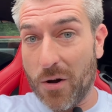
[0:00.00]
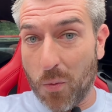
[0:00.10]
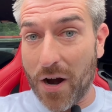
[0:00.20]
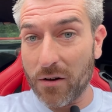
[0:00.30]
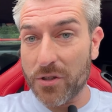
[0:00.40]
and a
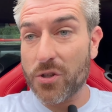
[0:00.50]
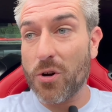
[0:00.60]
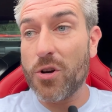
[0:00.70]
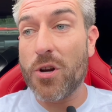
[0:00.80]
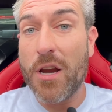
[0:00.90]
wireless
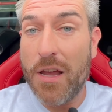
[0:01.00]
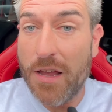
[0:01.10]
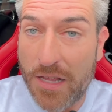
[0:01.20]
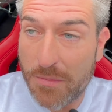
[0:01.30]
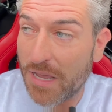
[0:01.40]
charger,
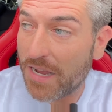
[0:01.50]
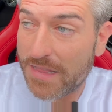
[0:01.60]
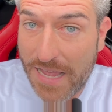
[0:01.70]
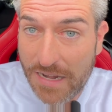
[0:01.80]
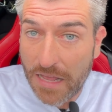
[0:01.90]
and then
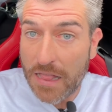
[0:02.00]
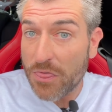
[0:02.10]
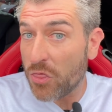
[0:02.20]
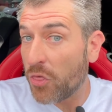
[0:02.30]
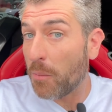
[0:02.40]
behind that,
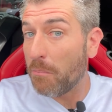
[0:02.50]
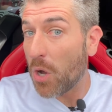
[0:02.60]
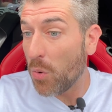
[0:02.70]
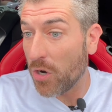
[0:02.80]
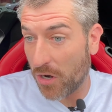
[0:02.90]
the
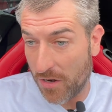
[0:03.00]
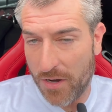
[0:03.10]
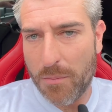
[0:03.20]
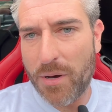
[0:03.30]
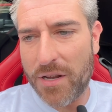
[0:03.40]
motor.
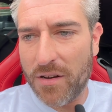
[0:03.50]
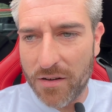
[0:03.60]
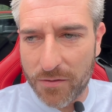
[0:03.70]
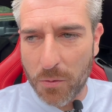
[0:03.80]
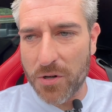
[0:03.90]
But
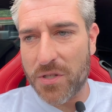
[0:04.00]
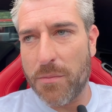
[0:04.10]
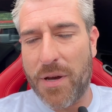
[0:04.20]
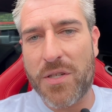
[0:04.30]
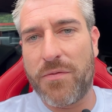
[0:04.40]
of course,
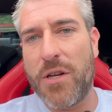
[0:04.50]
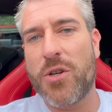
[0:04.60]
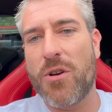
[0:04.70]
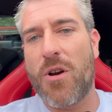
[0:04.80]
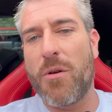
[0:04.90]
the best
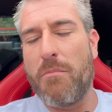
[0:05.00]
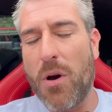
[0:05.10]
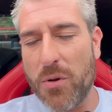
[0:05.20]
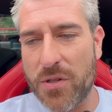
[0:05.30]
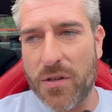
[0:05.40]
feature on
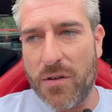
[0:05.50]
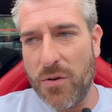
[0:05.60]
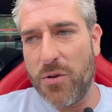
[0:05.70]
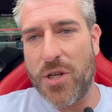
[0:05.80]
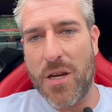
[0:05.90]
most
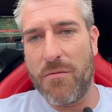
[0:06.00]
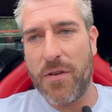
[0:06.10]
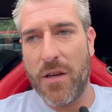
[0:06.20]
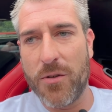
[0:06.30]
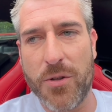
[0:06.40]
new GM
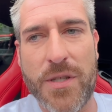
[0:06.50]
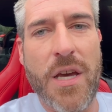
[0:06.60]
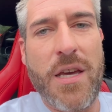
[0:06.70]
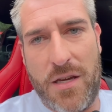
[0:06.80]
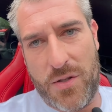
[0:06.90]
vehicles
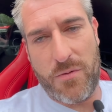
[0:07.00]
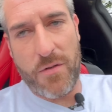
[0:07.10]
is the